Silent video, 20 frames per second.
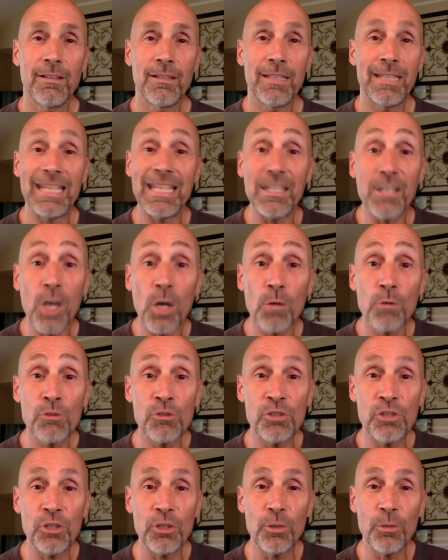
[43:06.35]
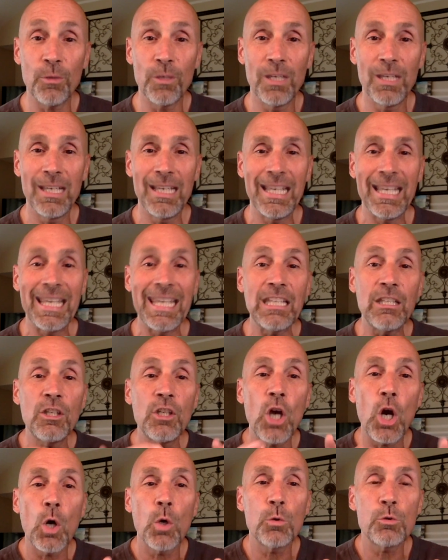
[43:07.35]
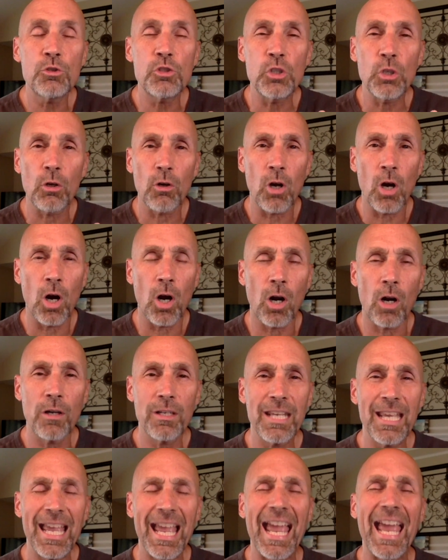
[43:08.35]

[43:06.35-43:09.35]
He knows you. He knows your heart